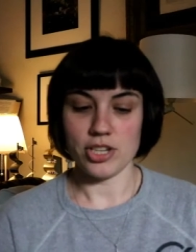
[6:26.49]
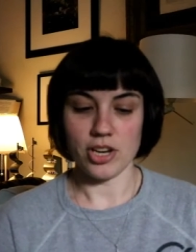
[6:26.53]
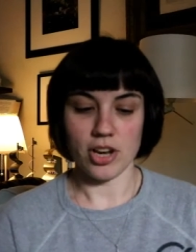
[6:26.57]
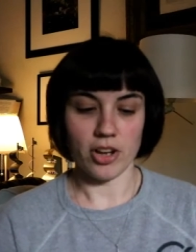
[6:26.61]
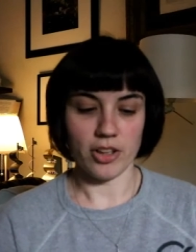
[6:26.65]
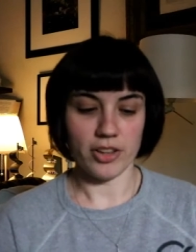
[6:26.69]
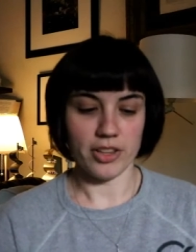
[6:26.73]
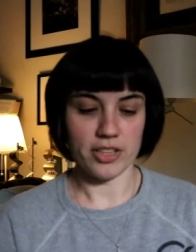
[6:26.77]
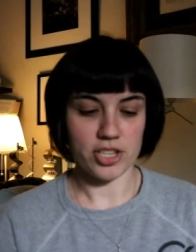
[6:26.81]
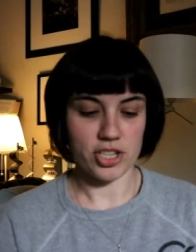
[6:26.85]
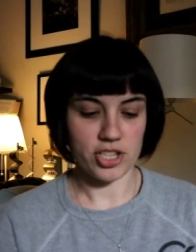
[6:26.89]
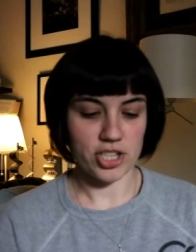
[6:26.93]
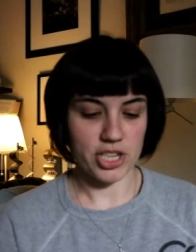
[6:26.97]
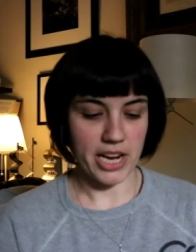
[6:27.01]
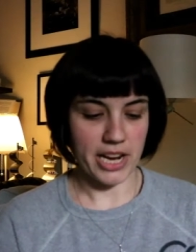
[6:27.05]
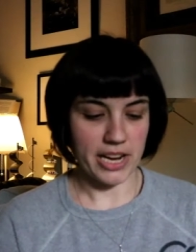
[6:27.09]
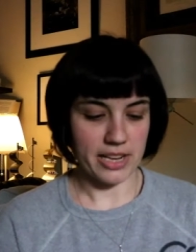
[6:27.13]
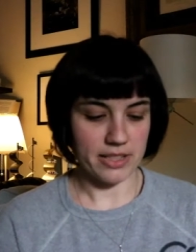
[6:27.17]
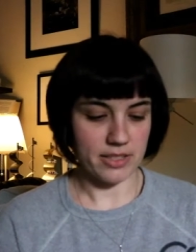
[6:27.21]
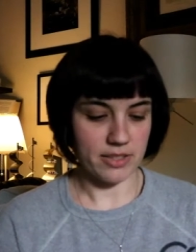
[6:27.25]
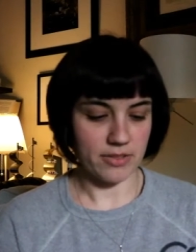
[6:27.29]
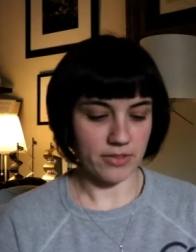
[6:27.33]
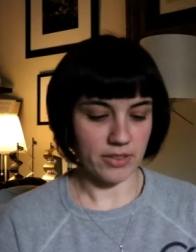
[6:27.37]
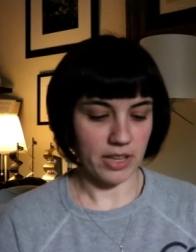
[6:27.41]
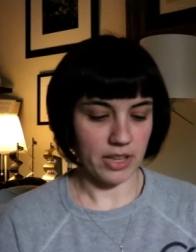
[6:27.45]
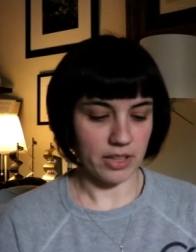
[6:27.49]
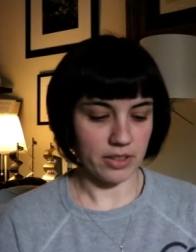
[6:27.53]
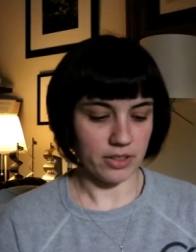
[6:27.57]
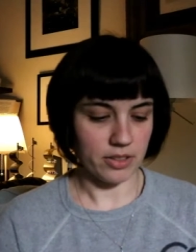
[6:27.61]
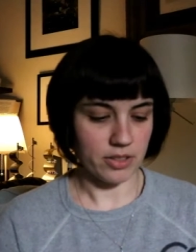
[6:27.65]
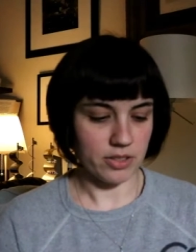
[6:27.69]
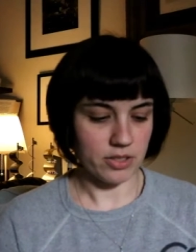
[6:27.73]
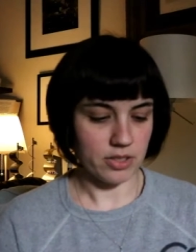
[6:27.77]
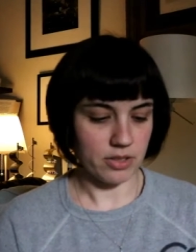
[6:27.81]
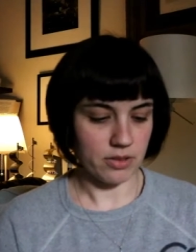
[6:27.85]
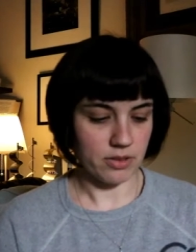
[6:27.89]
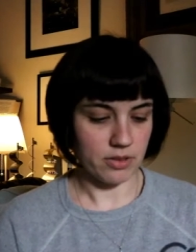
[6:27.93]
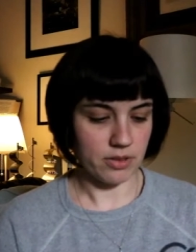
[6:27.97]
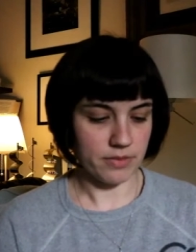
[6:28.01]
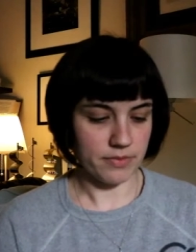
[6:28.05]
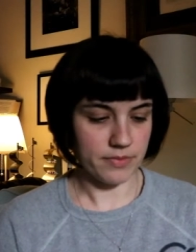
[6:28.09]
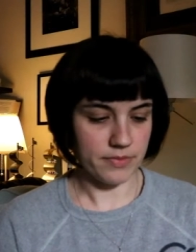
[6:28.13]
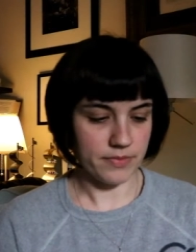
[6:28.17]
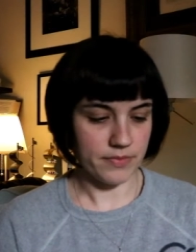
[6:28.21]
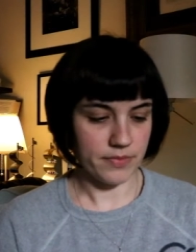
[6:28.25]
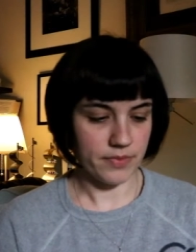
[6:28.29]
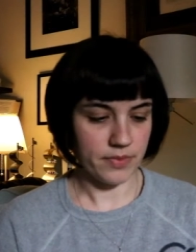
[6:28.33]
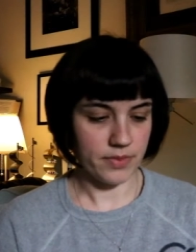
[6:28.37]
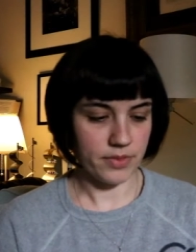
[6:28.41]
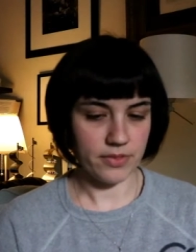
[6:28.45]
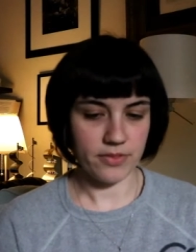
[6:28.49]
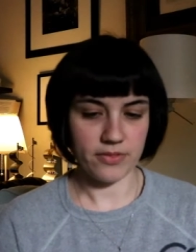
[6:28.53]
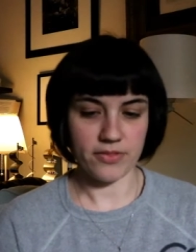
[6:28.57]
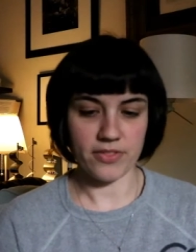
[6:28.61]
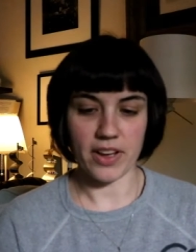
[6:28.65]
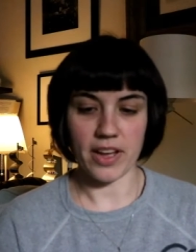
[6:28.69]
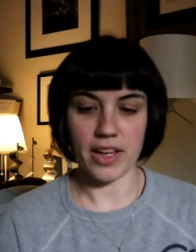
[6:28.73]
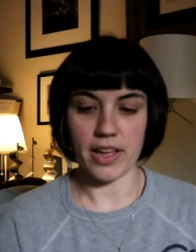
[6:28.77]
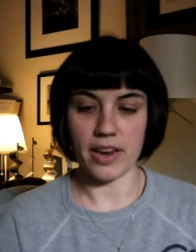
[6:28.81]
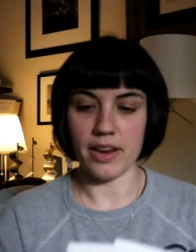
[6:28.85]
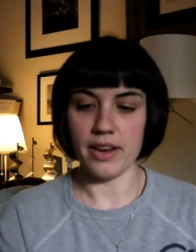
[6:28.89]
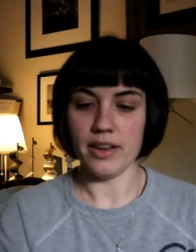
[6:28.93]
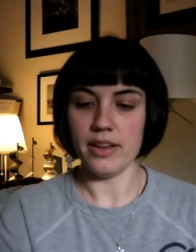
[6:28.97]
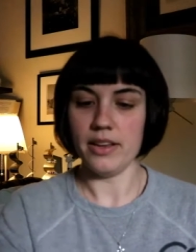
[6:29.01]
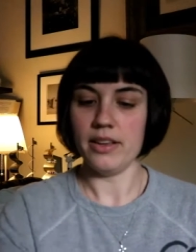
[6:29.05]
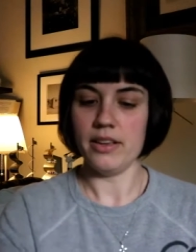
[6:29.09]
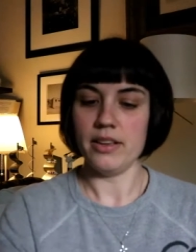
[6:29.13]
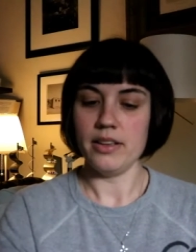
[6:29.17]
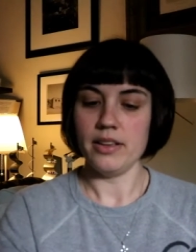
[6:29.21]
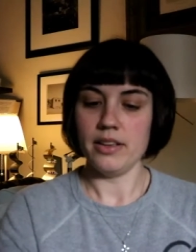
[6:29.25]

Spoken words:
all the shades of colors are fun.